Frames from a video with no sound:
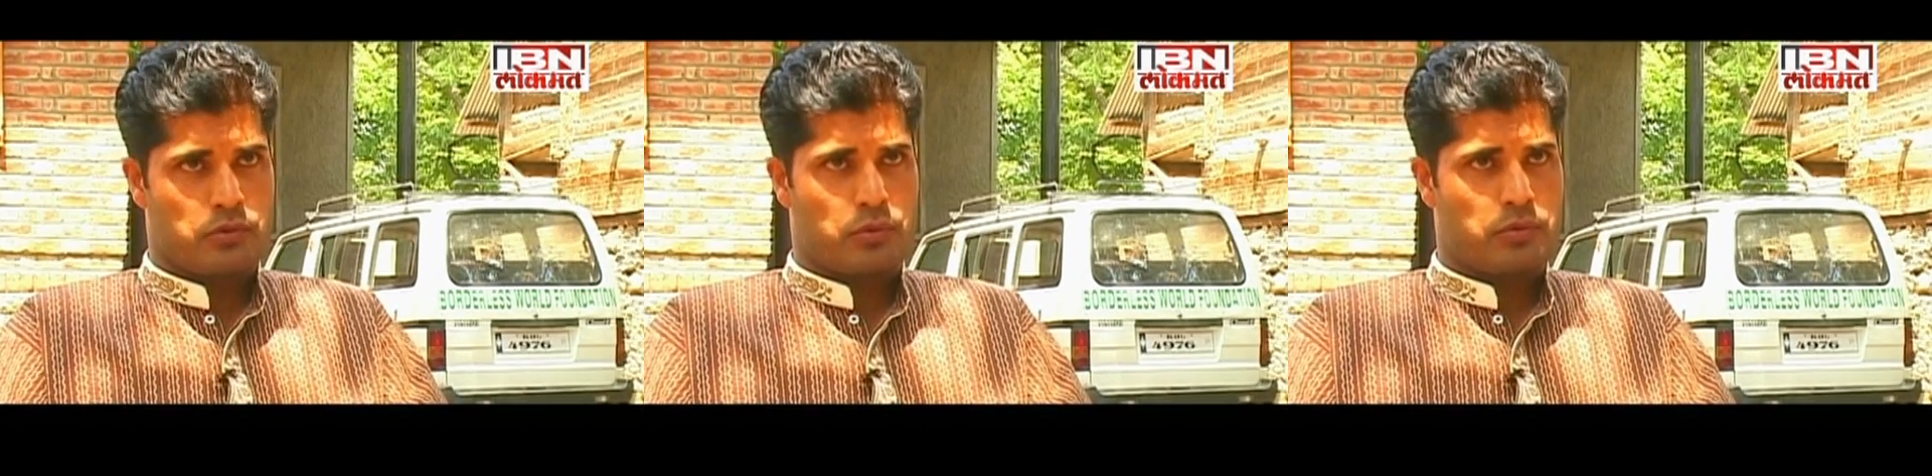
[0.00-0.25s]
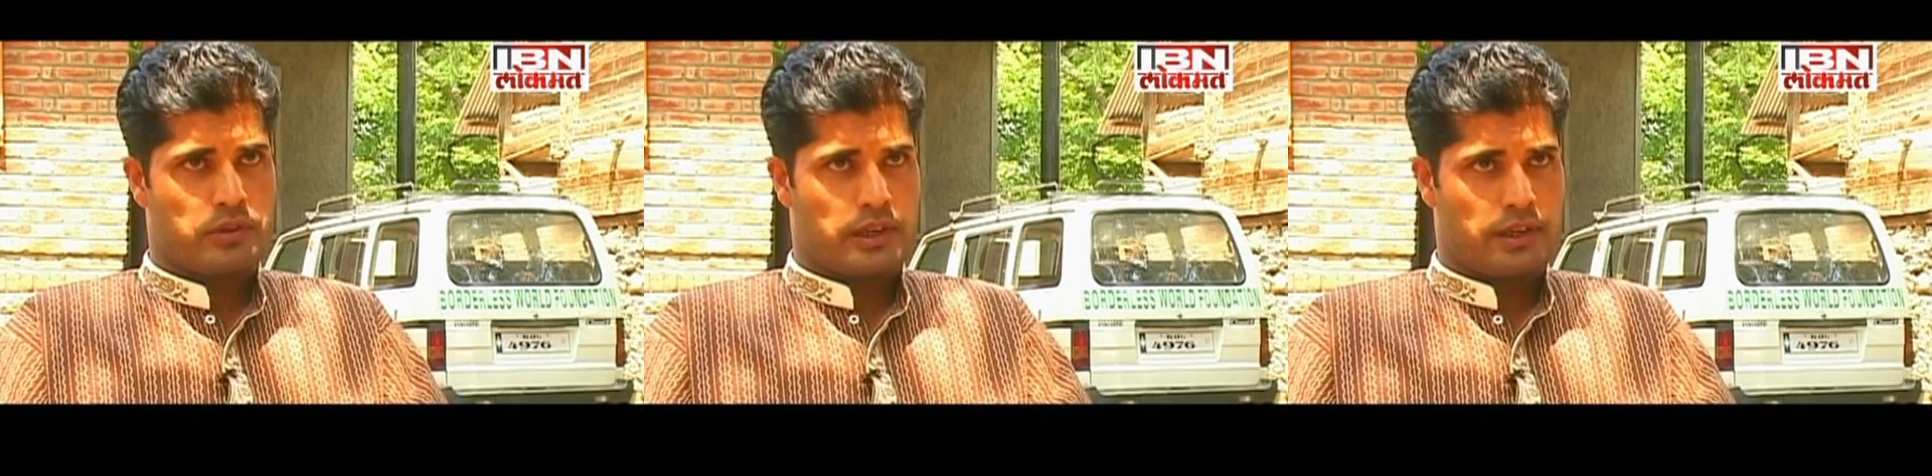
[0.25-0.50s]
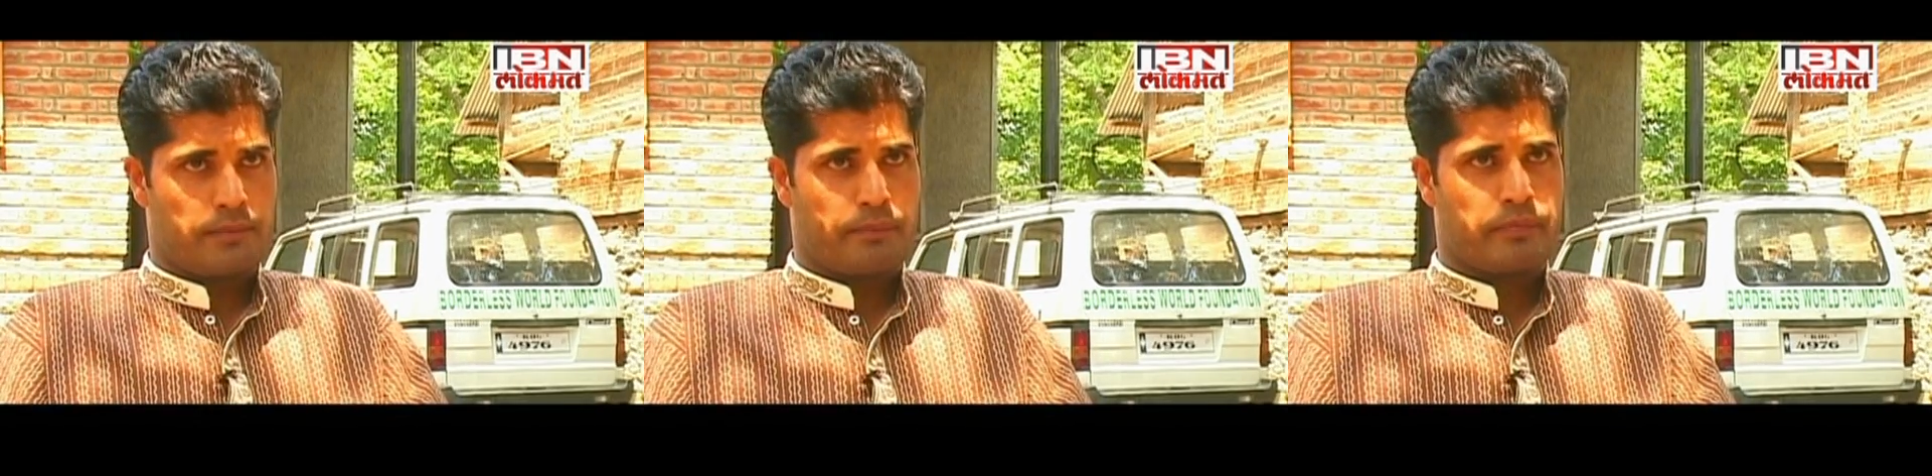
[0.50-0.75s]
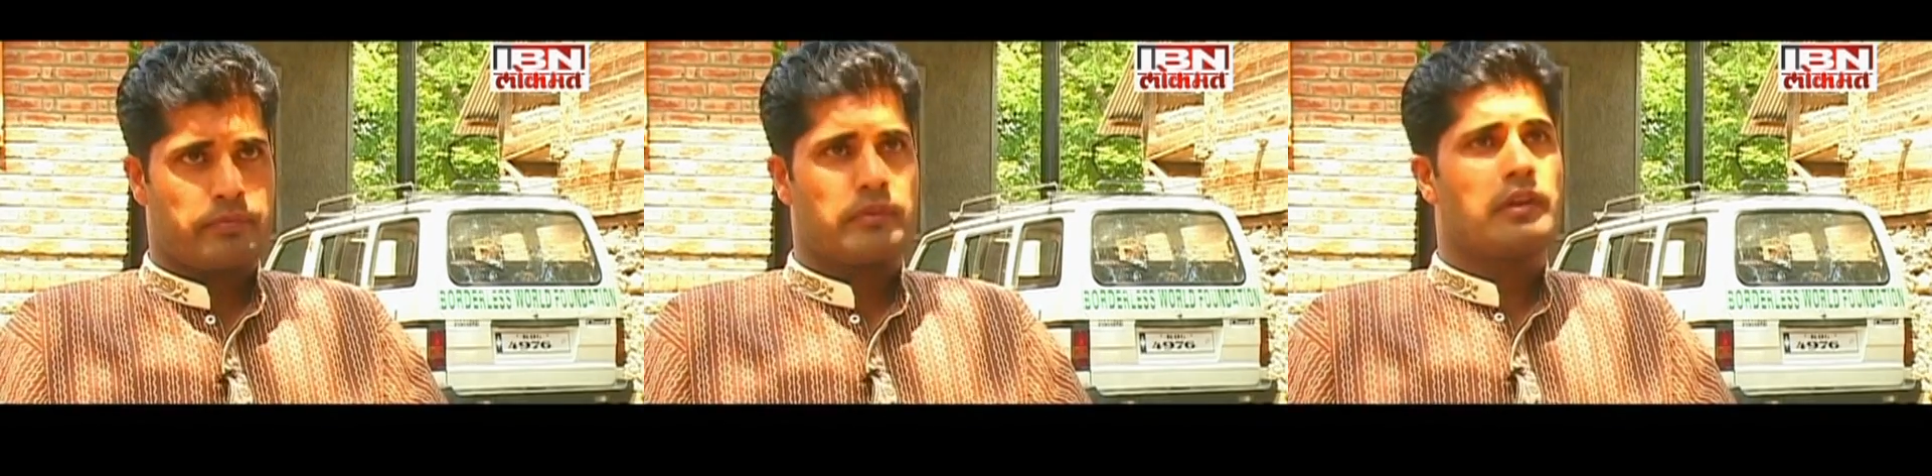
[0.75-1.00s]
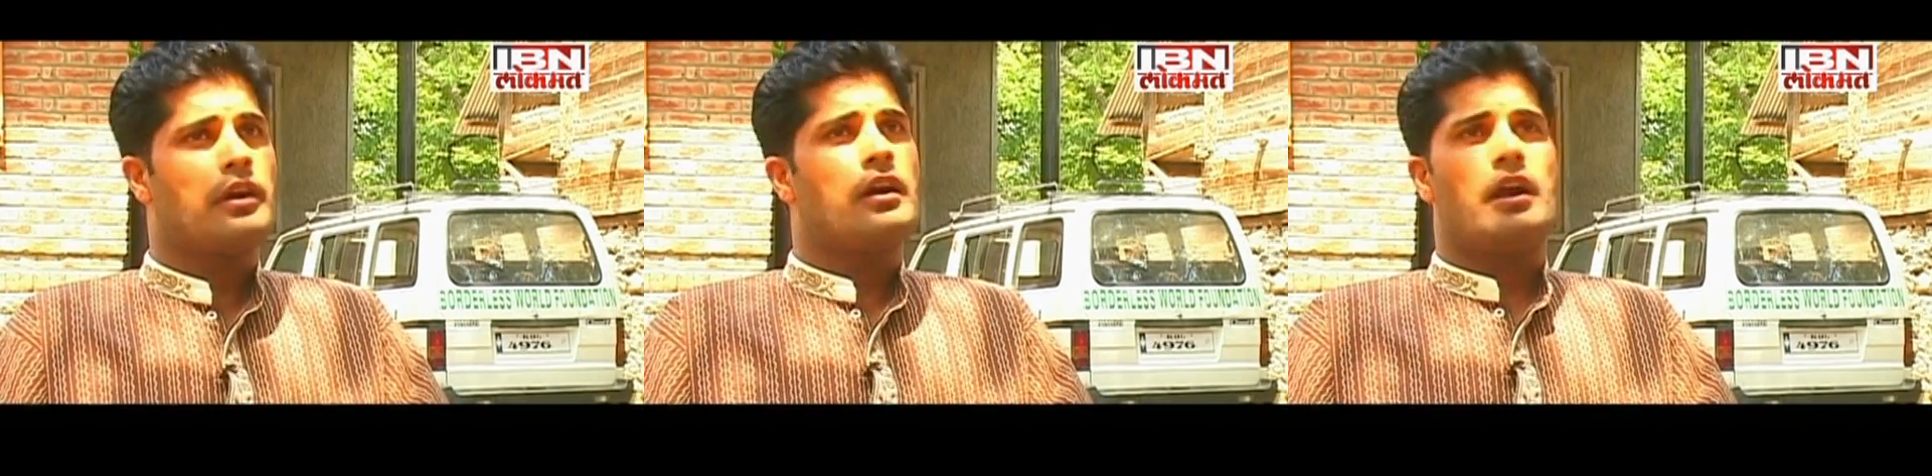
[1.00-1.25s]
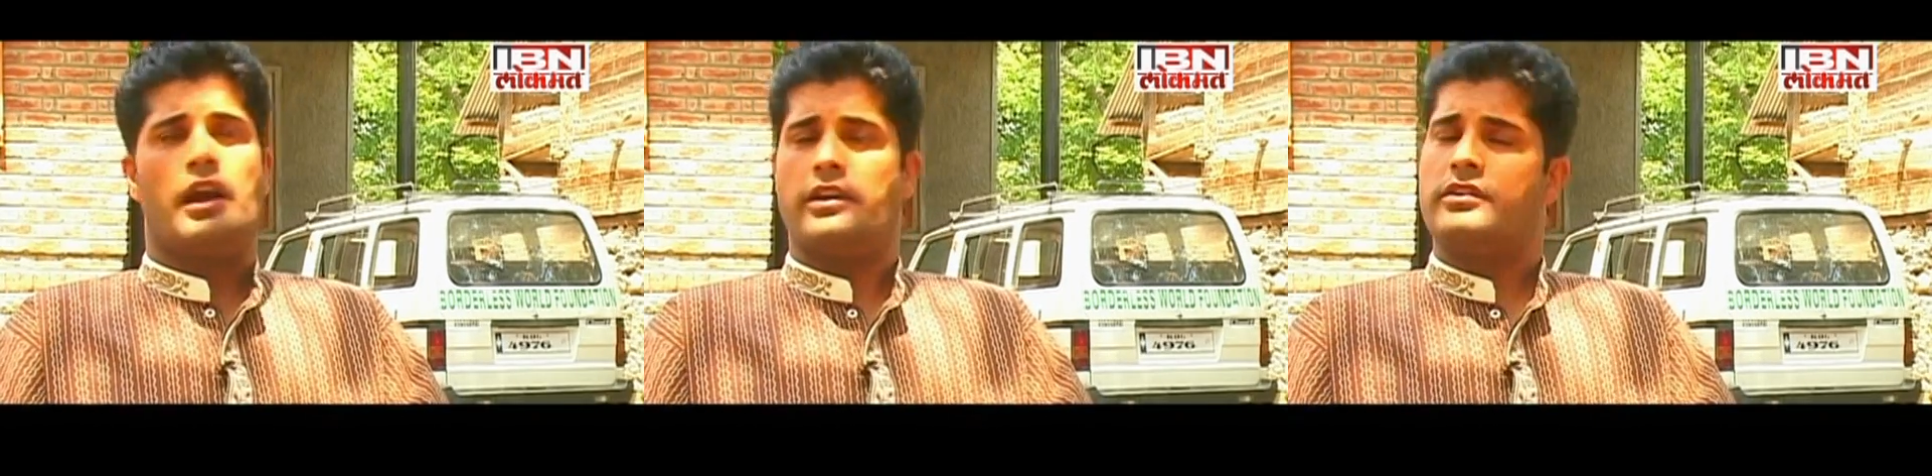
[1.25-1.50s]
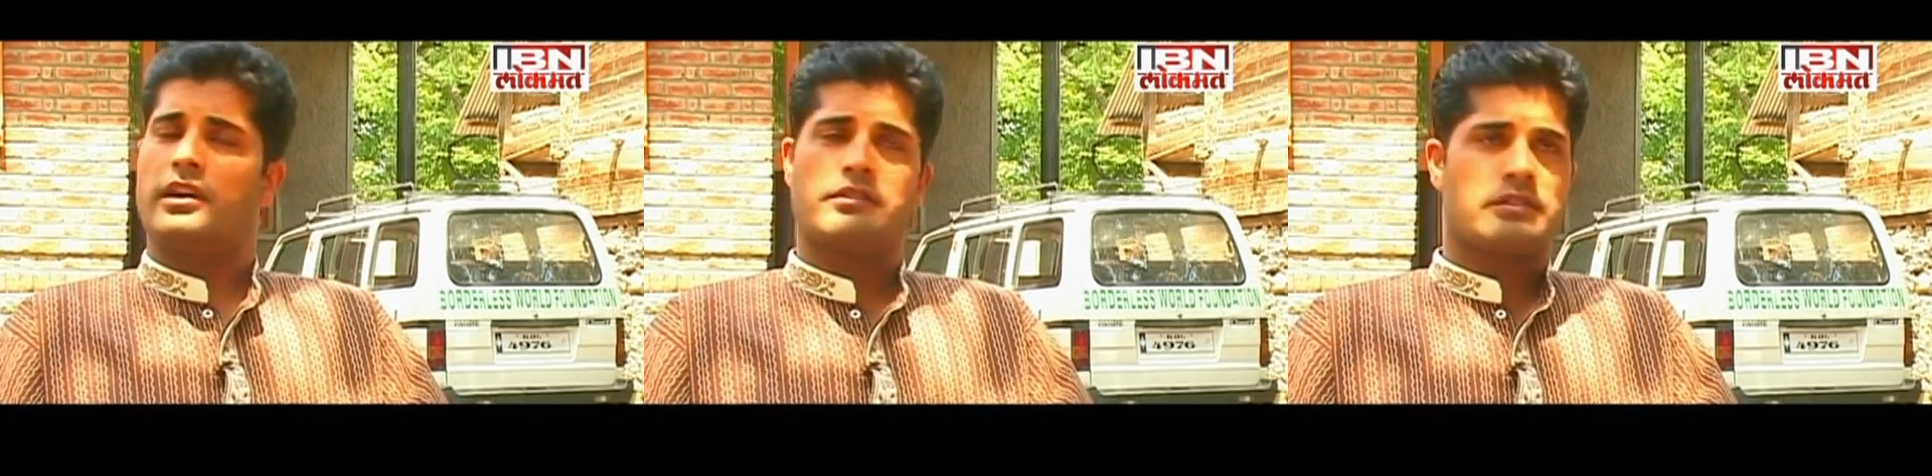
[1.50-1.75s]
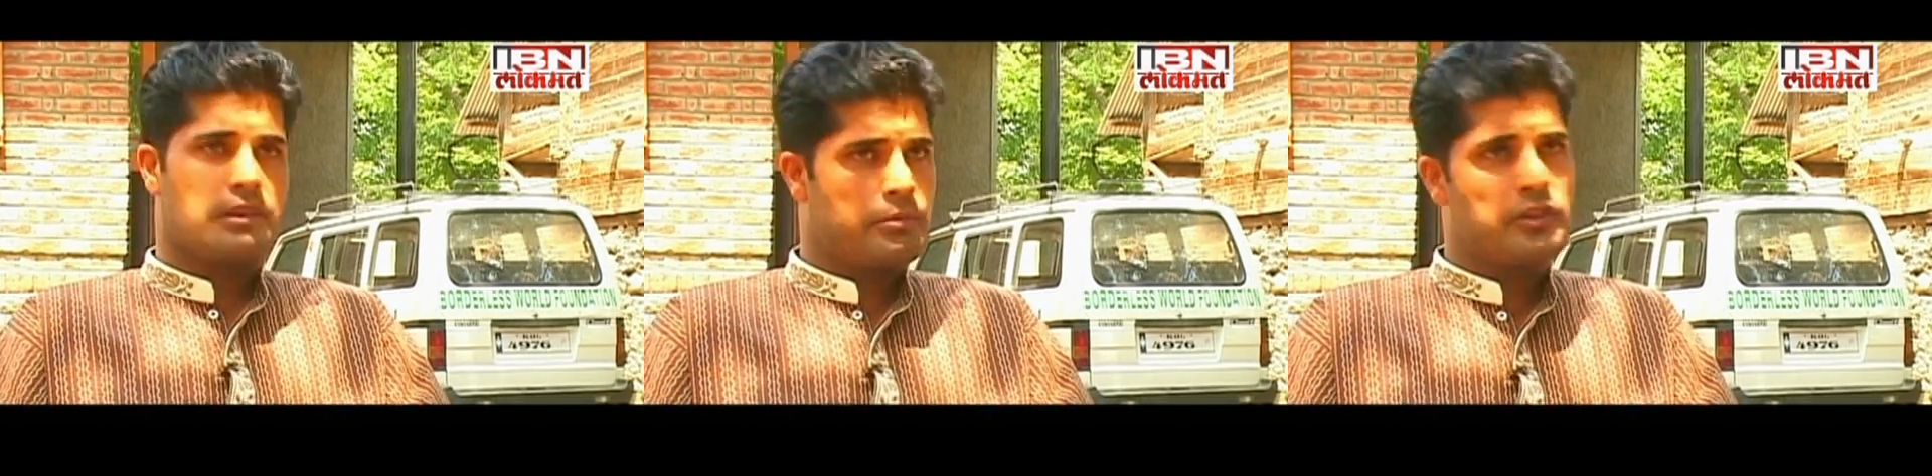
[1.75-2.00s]
to implement all of these
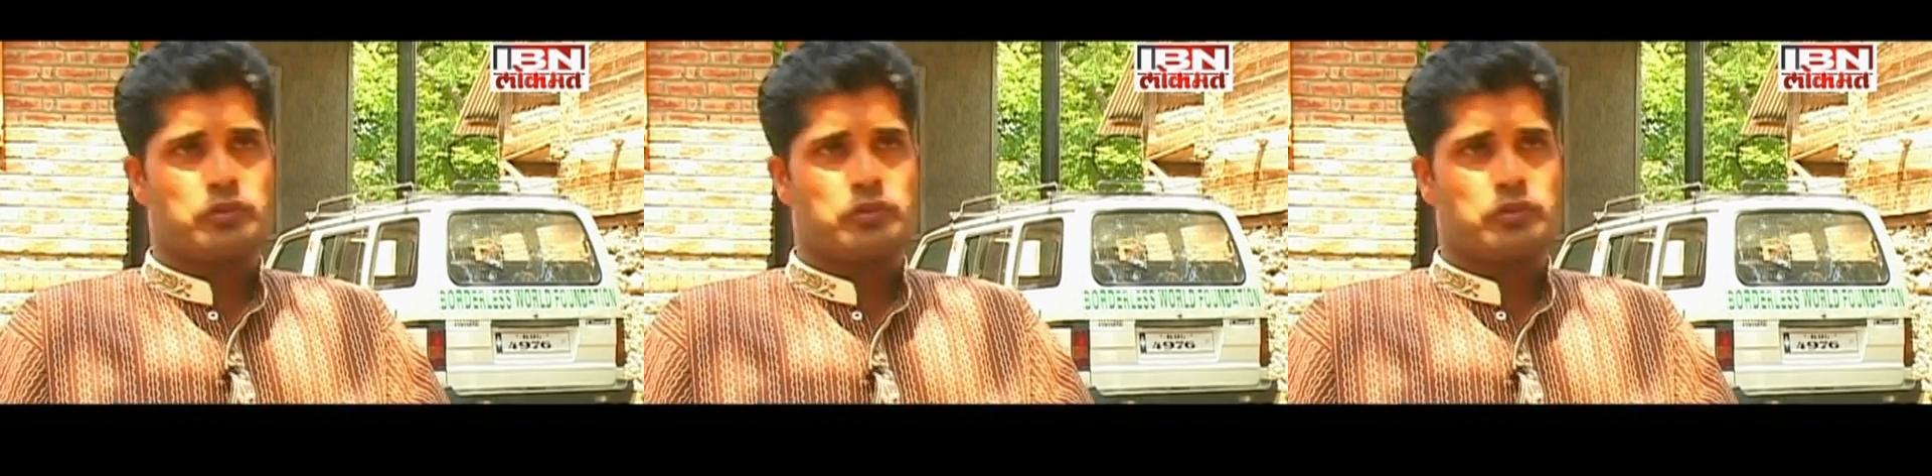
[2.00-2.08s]
projects.